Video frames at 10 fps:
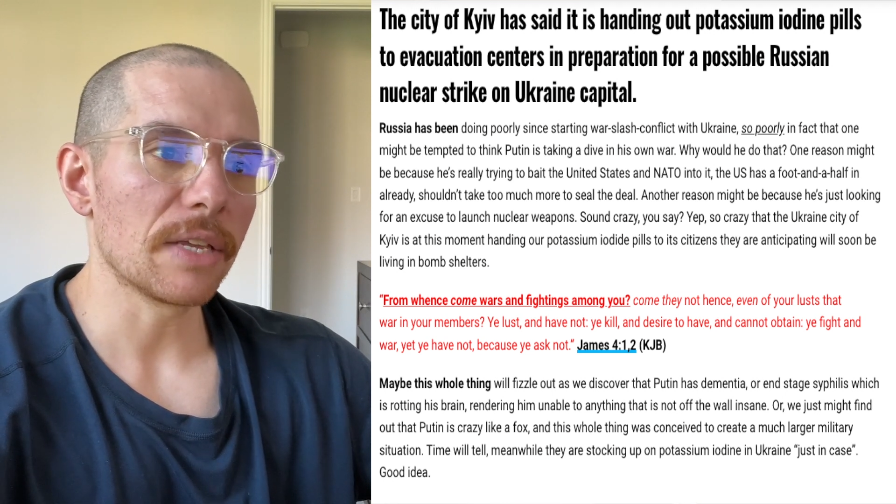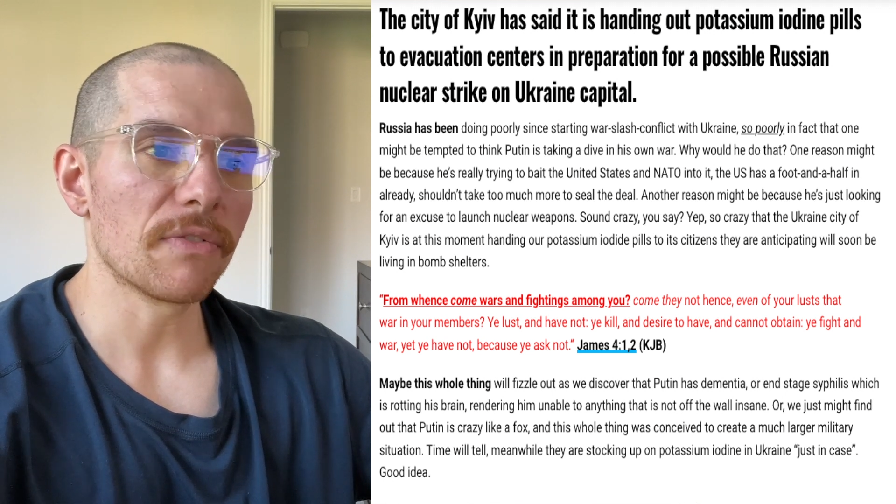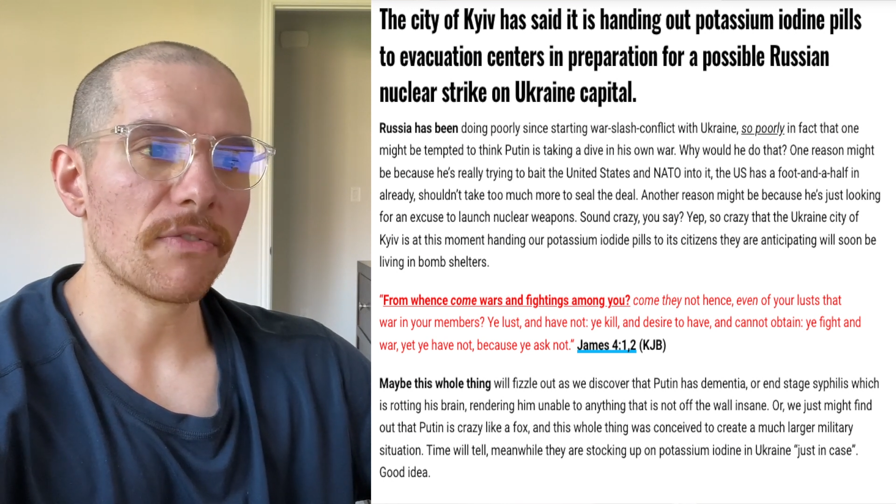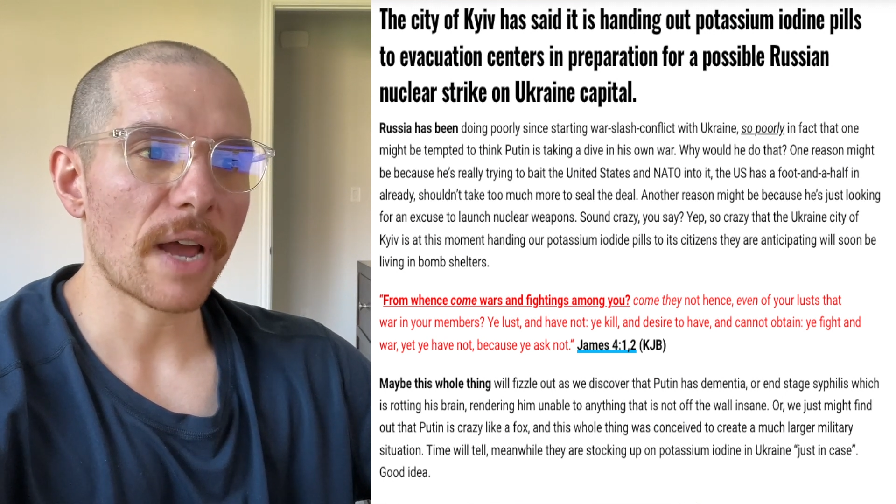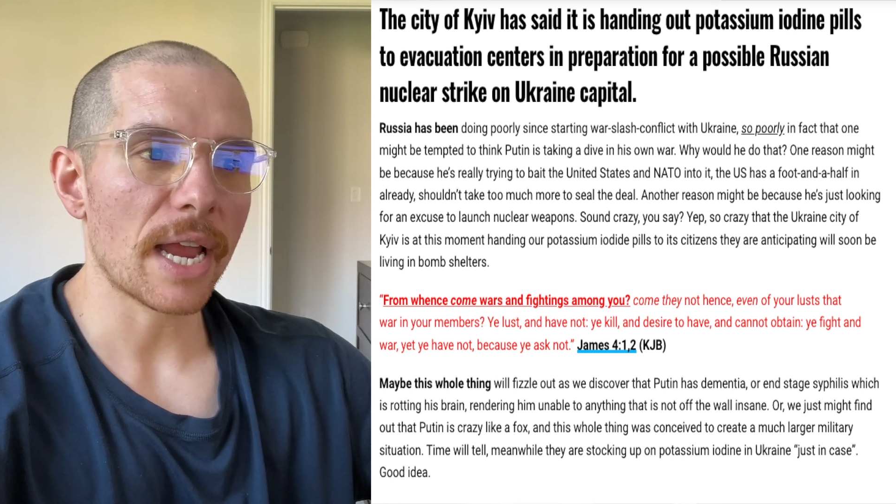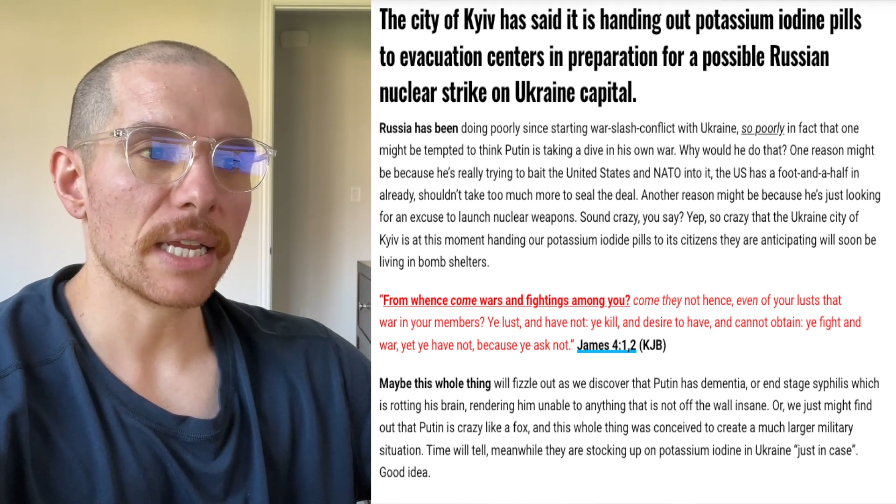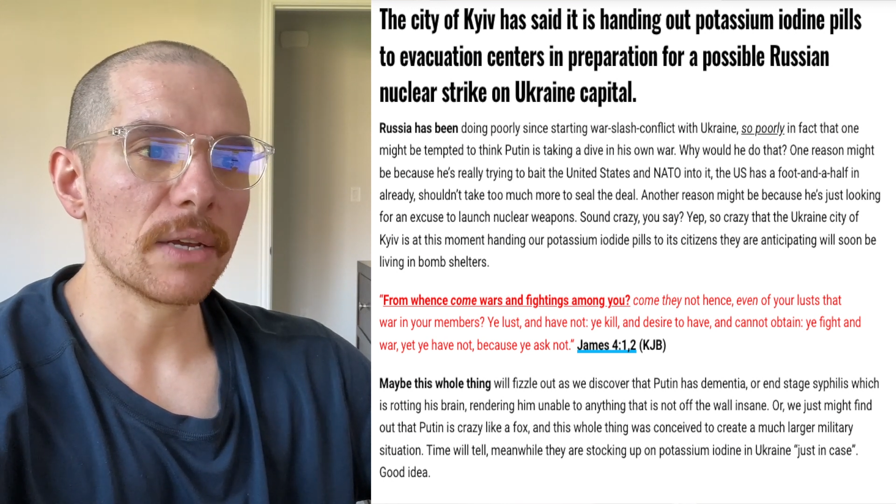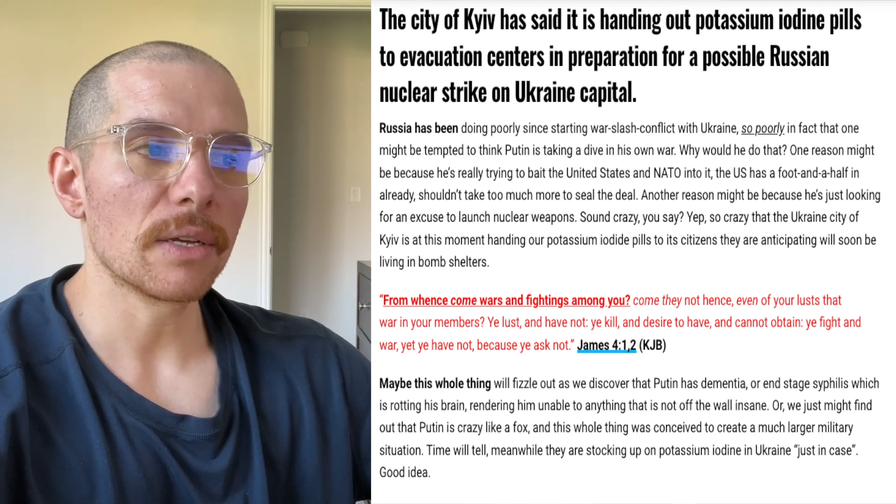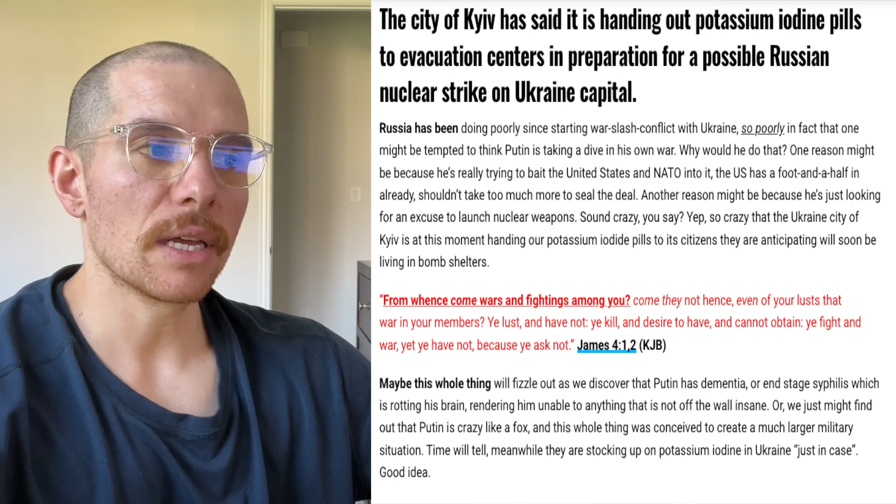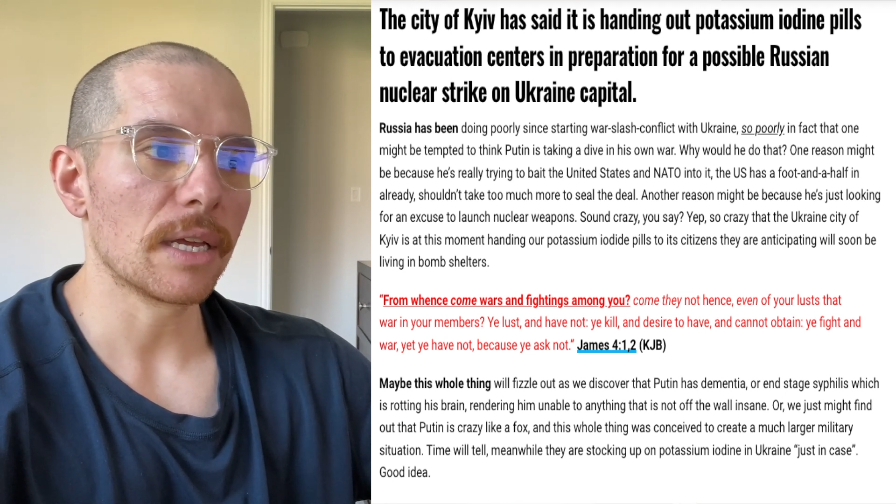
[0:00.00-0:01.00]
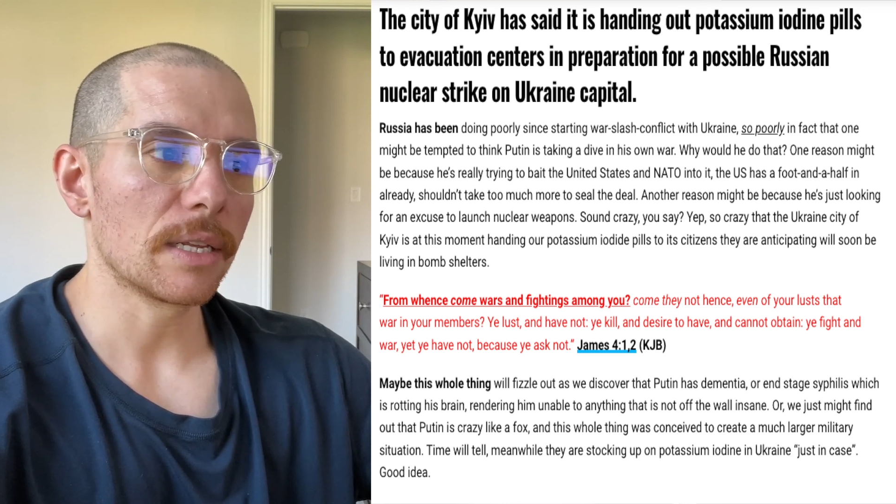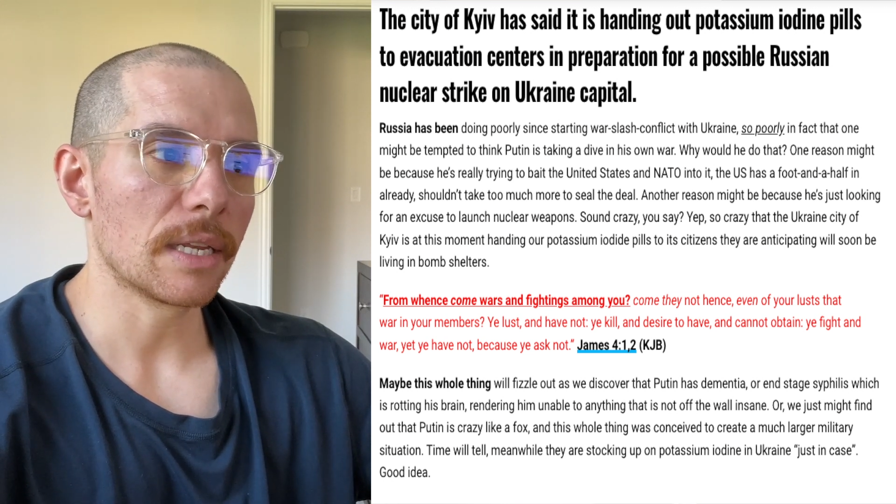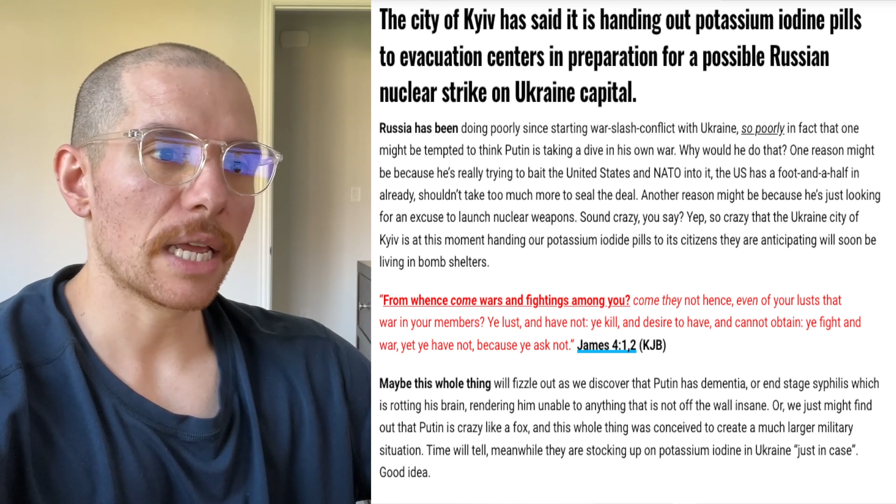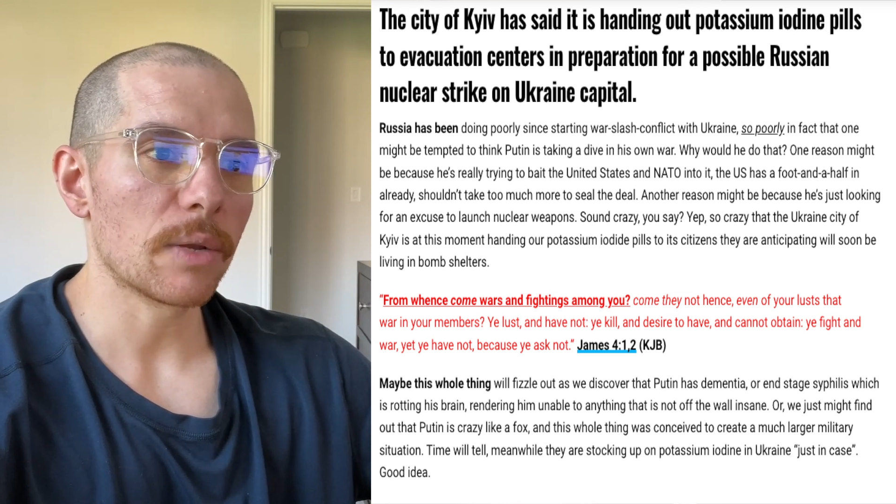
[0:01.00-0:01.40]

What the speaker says: Ye fight and